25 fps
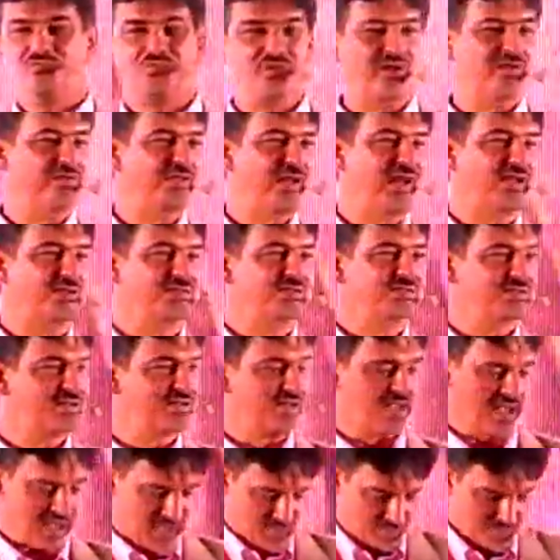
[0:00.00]
fantastic.
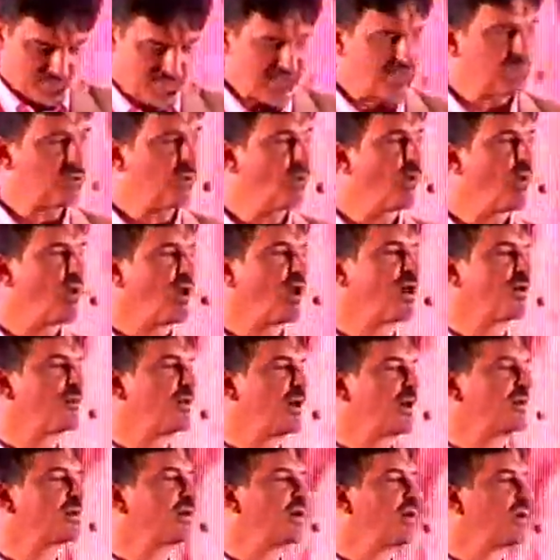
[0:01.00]
People walk
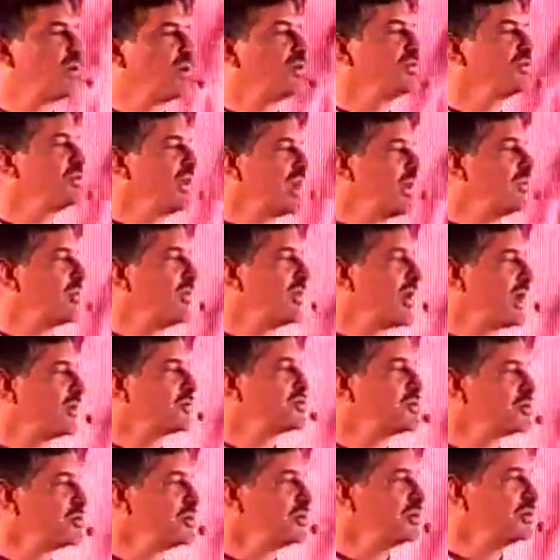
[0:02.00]
around a whole day without
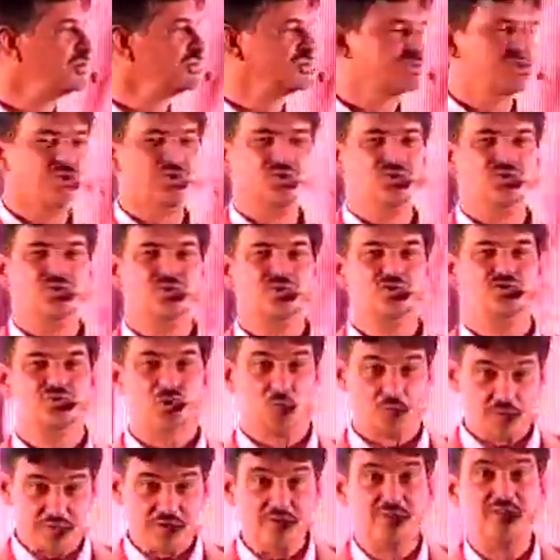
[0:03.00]
shoes.
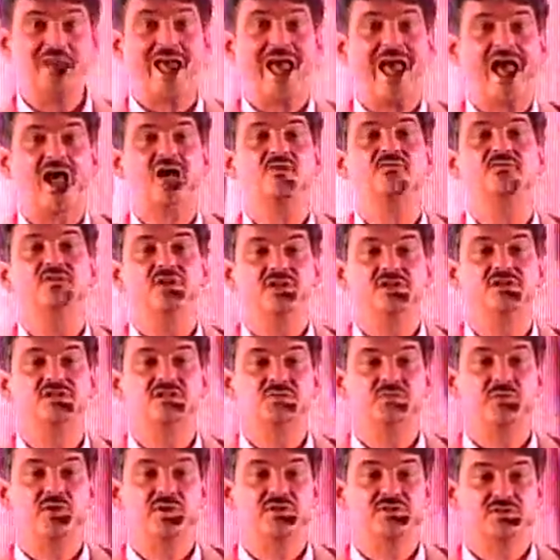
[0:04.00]
So people have the
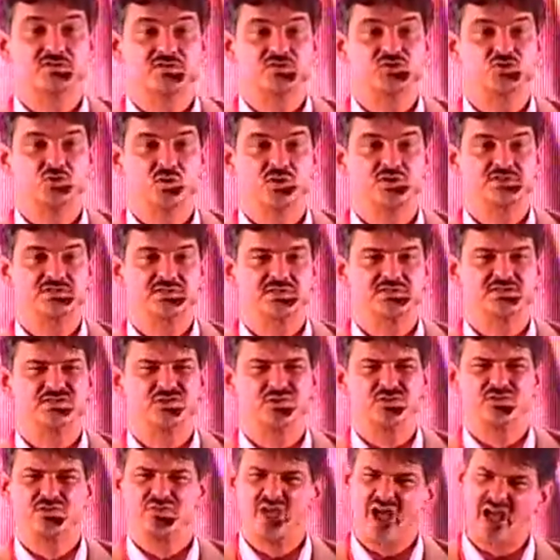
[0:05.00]
experience of shoelessness and
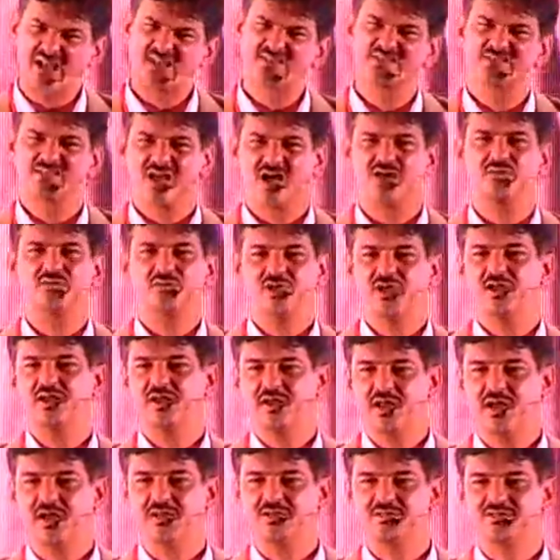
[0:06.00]
go, that's not really
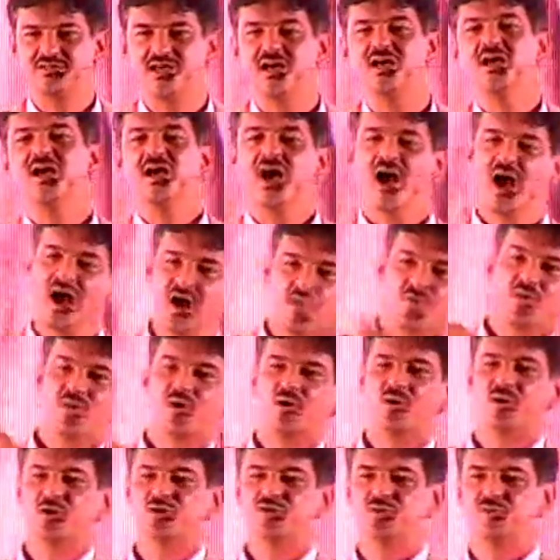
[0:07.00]
nice. I want to
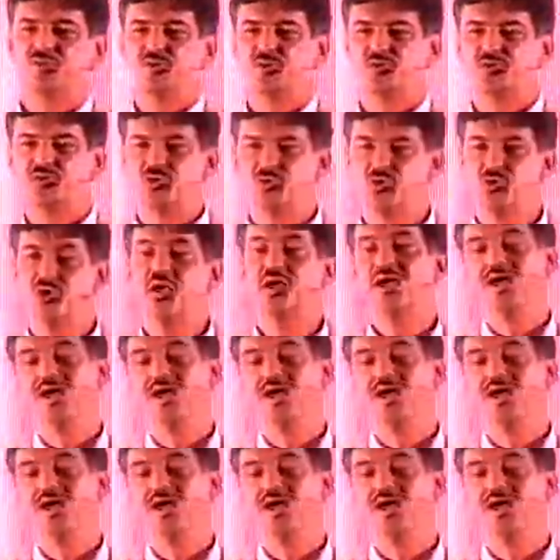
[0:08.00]
contribute too.